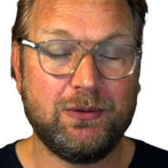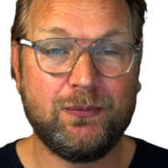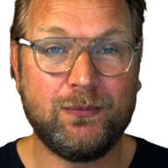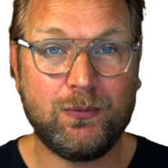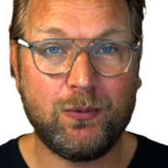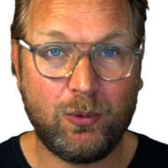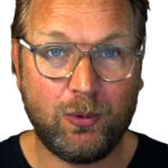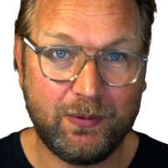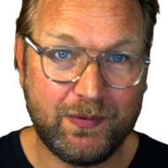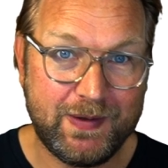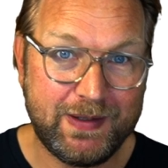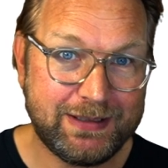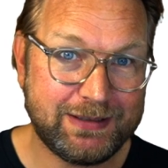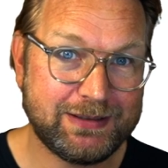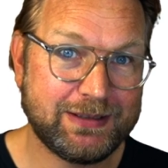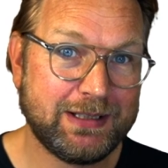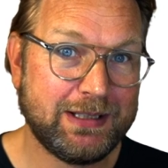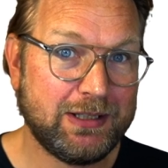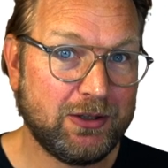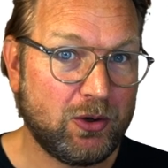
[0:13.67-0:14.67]
for
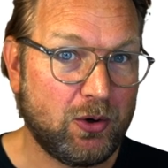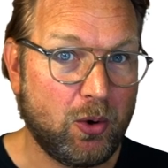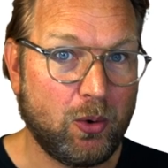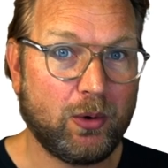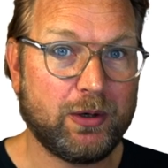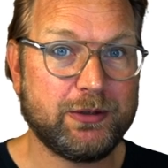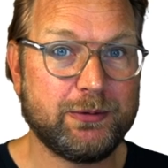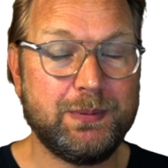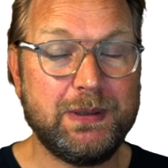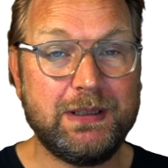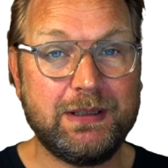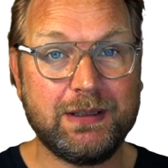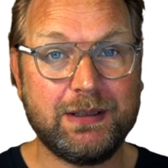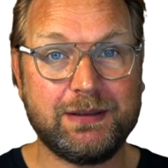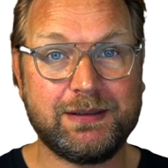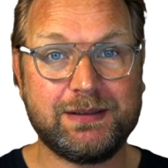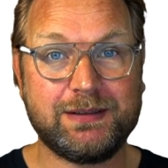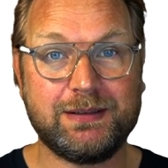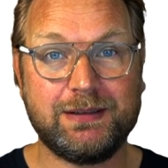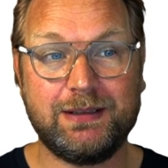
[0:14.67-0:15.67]
this course
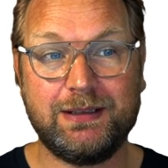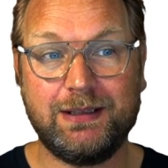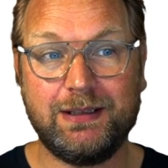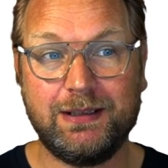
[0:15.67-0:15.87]
because,